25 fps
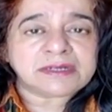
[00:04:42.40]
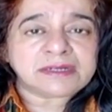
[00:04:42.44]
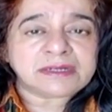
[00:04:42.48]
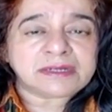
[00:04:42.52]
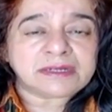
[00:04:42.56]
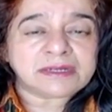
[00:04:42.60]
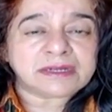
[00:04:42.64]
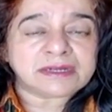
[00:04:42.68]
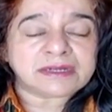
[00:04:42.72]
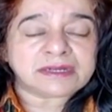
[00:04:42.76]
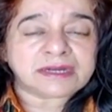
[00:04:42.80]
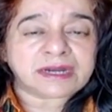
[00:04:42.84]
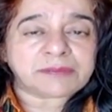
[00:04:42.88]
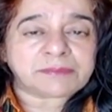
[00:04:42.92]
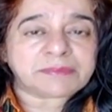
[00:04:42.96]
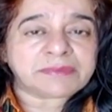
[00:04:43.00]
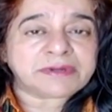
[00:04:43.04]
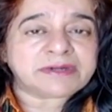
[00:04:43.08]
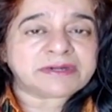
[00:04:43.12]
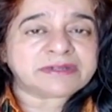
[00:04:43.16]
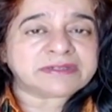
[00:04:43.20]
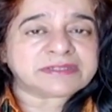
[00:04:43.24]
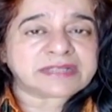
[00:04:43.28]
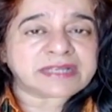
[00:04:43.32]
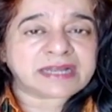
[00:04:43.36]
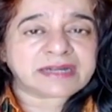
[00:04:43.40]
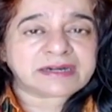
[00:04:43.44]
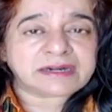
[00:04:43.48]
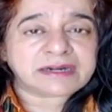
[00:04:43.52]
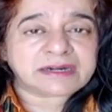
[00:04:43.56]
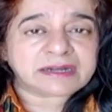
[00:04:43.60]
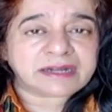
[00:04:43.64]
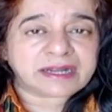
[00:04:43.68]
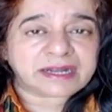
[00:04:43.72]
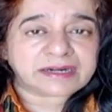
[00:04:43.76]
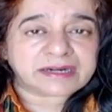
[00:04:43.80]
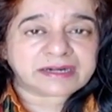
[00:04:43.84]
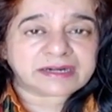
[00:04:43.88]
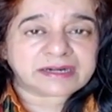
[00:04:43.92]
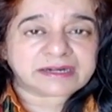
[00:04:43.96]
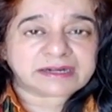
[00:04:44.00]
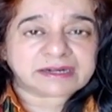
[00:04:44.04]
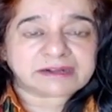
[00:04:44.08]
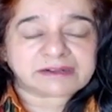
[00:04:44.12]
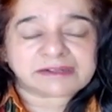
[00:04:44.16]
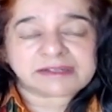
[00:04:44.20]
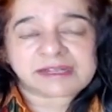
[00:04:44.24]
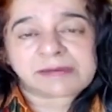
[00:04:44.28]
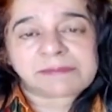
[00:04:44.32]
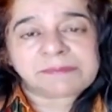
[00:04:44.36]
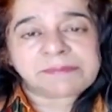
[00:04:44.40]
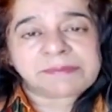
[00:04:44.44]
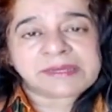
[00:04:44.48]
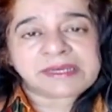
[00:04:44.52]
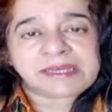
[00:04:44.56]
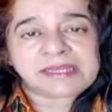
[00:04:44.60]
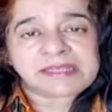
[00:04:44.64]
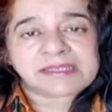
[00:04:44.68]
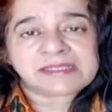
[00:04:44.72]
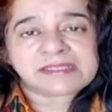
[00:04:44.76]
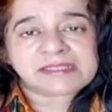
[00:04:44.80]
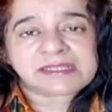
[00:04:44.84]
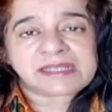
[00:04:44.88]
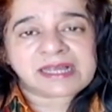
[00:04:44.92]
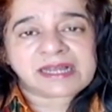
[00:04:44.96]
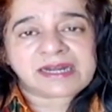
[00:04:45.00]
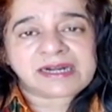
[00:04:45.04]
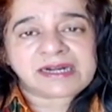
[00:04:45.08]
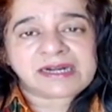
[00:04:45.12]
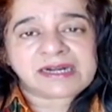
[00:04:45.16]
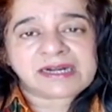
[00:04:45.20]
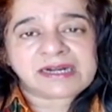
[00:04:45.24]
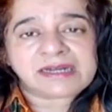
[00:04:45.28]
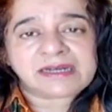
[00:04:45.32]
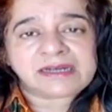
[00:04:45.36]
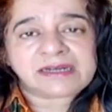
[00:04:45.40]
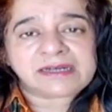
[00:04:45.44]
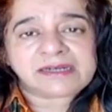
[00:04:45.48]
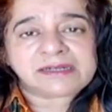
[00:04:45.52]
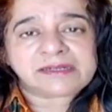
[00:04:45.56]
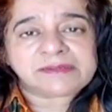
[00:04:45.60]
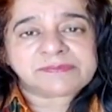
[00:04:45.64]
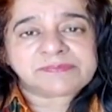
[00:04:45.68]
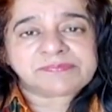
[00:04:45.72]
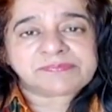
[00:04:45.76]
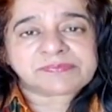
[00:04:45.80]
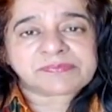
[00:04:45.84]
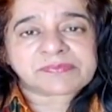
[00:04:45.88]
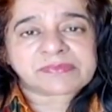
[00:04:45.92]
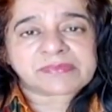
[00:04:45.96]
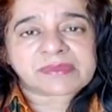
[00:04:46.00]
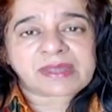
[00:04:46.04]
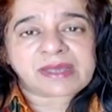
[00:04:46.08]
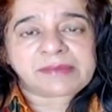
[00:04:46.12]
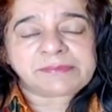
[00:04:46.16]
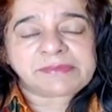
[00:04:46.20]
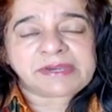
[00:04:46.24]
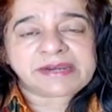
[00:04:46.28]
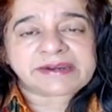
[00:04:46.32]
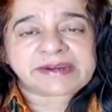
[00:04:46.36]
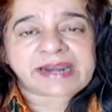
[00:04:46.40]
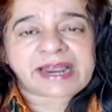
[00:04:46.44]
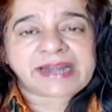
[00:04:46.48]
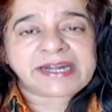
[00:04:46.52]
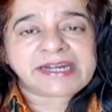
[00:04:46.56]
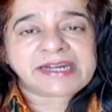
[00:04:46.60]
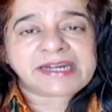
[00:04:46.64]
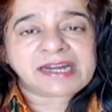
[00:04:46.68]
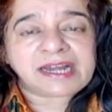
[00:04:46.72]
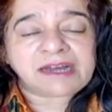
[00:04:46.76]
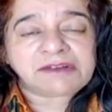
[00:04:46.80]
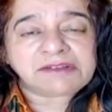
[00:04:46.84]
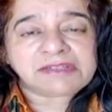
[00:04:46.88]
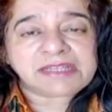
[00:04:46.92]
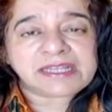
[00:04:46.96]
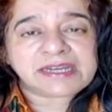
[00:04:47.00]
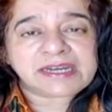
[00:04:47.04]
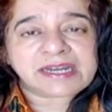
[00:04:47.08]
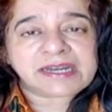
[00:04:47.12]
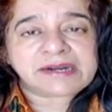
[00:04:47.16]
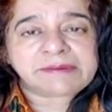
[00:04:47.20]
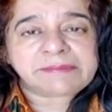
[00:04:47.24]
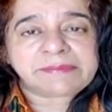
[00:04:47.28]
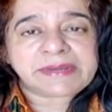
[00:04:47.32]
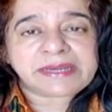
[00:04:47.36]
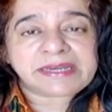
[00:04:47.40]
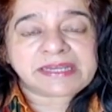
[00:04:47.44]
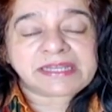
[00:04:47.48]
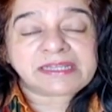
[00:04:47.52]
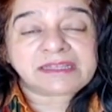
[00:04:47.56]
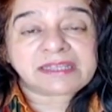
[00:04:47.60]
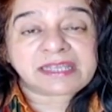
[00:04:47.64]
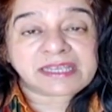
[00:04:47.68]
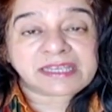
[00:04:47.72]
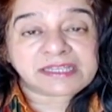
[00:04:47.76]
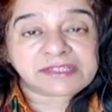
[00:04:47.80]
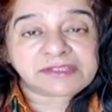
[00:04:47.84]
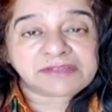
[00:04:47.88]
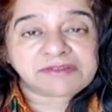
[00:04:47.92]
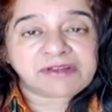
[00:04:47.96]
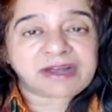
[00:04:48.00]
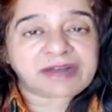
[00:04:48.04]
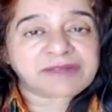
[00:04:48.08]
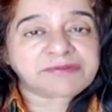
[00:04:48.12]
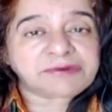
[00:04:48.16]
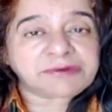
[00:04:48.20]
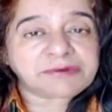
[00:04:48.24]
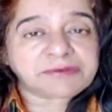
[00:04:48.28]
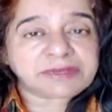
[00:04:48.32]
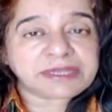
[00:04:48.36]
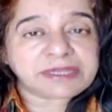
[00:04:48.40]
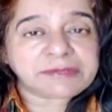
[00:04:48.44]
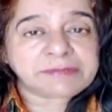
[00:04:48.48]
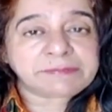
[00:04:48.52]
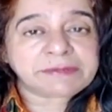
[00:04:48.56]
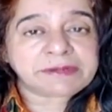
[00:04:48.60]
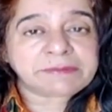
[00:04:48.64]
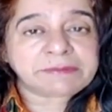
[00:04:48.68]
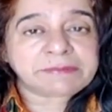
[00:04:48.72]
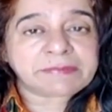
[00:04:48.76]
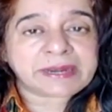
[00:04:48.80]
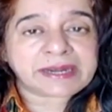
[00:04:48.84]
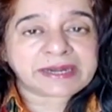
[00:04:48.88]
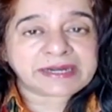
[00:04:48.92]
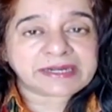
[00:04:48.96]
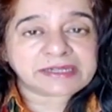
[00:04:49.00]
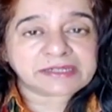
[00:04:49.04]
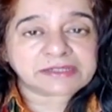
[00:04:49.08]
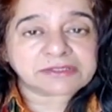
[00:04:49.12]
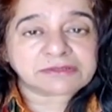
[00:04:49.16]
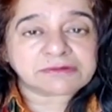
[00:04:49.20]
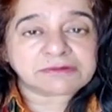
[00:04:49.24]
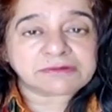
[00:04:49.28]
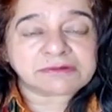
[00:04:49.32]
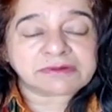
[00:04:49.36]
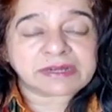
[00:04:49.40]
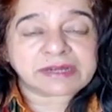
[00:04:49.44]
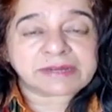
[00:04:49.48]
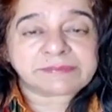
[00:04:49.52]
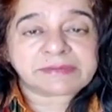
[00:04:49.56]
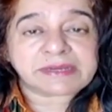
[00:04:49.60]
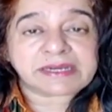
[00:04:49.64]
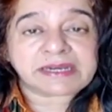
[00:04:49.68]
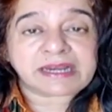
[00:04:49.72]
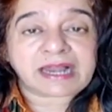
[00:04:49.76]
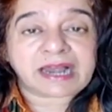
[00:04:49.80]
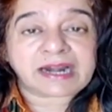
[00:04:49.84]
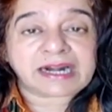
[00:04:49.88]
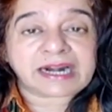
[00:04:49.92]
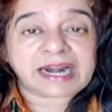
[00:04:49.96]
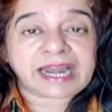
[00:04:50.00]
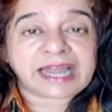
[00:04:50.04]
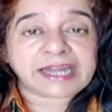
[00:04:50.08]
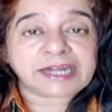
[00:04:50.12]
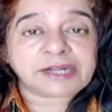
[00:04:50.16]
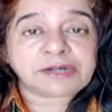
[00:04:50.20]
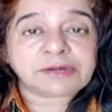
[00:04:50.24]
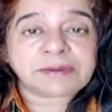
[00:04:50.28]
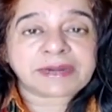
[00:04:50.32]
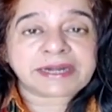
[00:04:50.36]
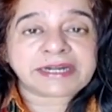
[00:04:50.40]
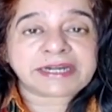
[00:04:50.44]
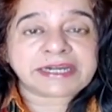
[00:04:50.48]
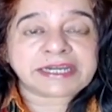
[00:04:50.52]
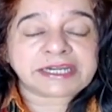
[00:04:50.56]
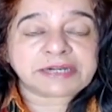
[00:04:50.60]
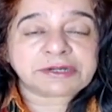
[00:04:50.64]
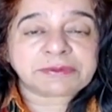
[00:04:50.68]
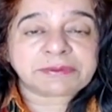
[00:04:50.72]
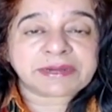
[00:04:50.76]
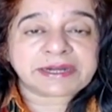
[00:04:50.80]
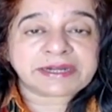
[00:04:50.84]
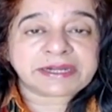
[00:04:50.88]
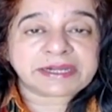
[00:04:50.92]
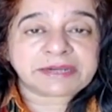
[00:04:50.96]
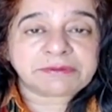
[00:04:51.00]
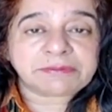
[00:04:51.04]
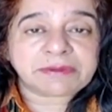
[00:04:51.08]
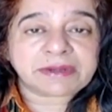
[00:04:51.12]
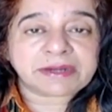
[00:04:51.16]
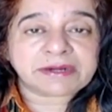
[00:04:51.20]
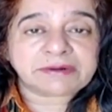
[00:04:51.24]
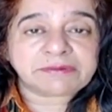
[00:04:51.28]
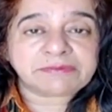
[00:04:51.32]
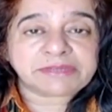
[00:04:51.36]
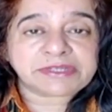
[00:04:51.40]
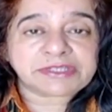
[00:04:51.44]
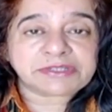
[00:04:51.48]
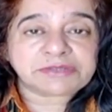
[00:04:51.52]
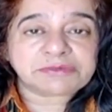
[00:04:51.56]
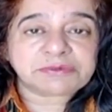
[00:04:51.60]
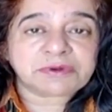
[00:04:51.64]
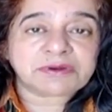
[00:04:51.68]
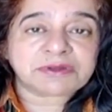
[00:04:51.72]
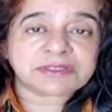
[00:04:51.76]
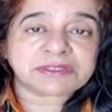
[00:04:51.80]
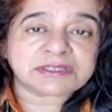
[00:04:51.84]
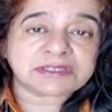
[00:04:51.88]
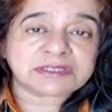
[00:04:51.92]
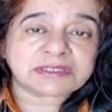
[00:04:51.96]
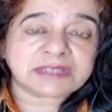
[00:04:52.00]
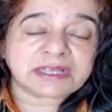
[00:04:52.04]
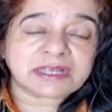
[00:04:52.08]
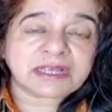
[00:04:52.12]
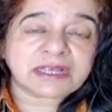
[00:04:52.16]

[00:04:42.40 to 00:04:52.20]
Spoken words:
numbers and companies. And right now there are many things you have to keep in mind. So unlike 2021, which was